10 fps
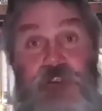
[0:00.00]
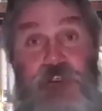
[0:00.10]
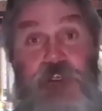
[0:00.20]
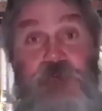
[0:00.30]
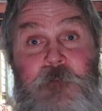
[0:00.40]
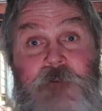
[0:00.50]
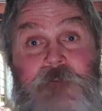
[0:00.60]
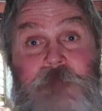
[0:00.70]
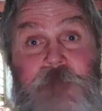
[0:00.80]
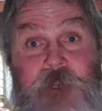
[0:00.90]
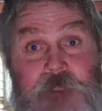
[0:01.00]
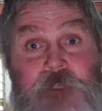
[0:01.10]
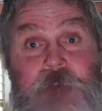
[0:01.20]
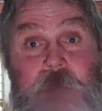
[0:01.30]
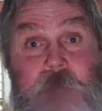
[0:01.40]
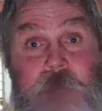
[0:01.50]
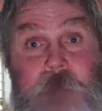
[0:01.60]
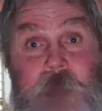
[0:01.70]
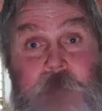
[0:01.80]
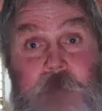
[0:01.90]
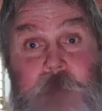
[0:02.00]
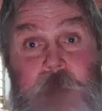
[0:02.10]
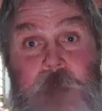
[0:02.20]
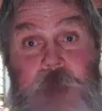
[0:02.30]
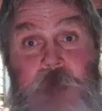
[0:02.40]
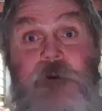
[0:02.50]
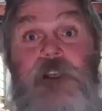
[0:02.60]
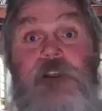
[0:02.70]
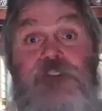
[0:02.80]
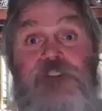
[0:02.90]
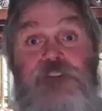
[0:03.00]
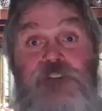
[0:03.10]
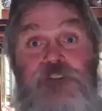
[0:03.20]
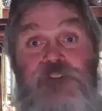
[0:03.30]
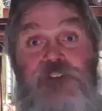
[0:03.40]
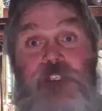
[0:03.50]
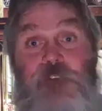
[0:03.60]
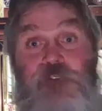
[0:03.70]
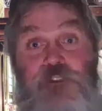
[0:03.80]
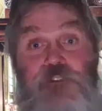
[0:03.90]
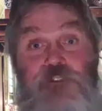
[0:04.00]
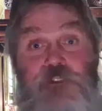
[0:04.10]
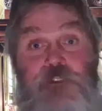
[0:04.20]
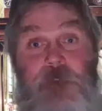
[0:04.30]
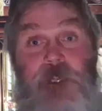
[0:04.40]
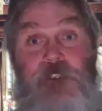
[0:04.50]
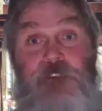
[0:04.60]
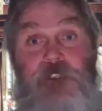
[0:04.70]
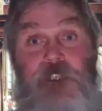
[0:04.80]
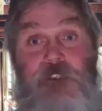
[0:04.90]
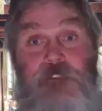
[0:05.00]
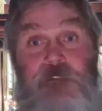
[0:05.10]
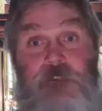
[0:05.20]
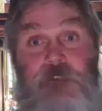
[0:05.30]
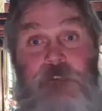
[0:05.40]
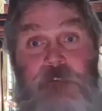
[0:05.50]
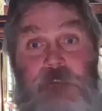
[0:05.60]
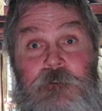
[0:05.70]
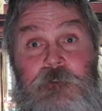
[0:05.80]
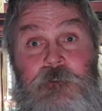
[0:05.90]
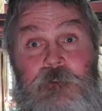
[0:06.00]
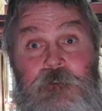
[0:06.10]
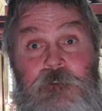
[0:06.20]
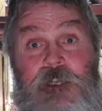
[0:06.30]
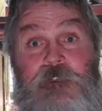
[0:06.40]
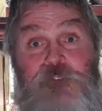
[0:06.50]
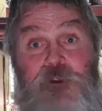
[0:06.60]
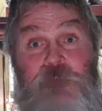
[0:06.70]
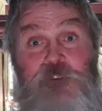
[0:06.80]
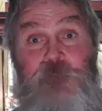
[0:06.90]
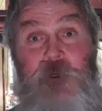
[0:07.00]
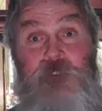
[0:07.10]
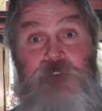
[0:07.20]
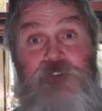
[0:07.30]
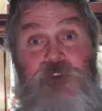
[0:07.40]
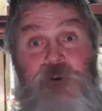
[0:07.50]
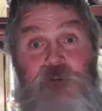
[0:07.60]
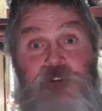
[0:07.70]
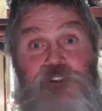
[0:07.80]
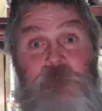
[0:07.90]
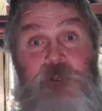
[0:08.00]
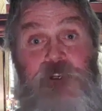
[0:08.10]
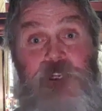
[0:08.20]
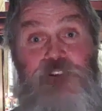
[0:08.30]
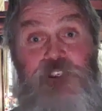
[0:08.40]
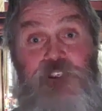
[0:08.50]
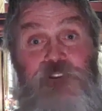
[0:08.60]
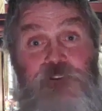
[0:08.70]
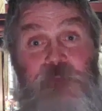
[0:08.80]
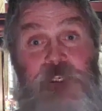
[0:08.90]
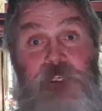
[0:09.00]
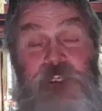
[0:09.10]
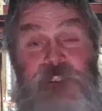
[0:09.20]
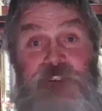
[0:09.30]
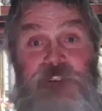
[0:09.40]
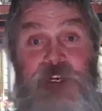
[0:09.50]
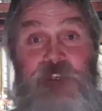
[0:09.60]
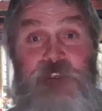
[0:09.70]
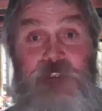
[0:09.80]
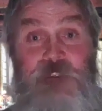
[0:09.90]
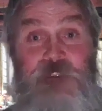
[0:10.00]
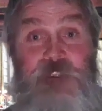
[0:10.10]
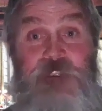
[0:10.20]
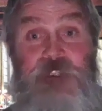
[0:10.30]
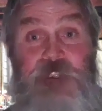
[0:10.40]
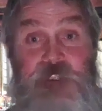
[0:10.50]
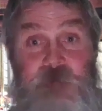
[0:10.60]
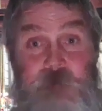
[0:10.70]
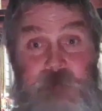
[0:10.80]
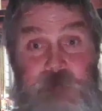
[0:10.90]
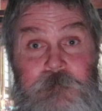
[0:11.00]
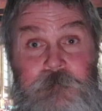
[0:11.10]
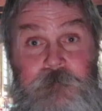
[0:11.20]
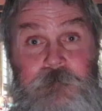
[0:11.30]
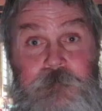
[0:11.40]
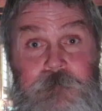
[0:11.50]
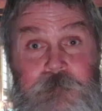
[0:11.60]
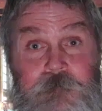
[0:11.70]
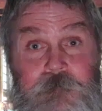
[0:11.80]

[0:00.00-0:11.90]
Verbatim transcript: Because you're looking at the last prophet right here. And what else should you see if you use your imagination? The angel of his presence, the Holy Spirit, has entered me and God is in him.